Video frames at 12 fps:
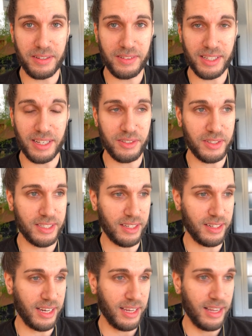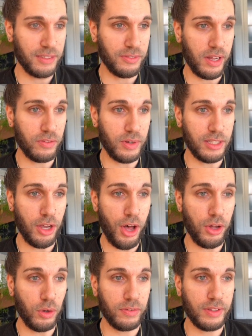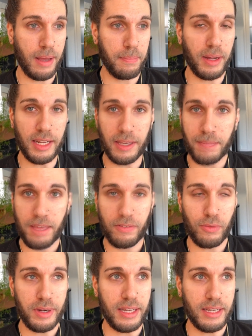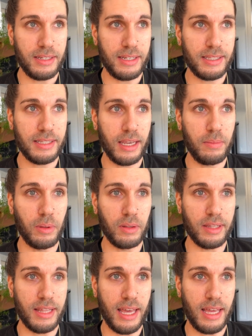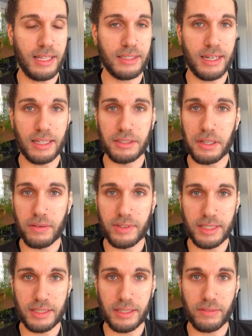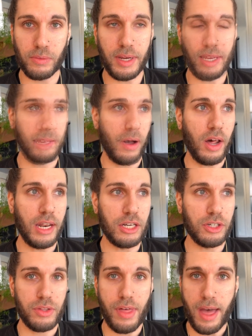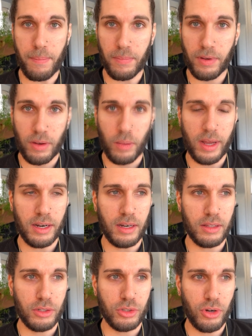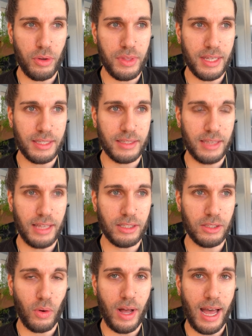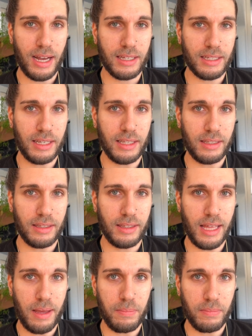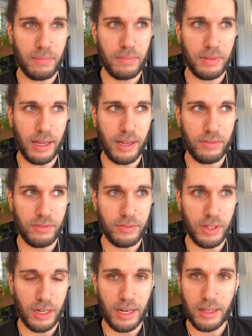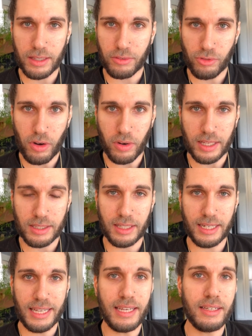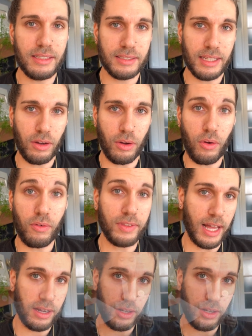believe that I saw this the other day. It's fine if we turn off their money, if we disable their internet services, if we punish them. When the truth is, it's not actually them that have done anything wrong. It's the leaders of that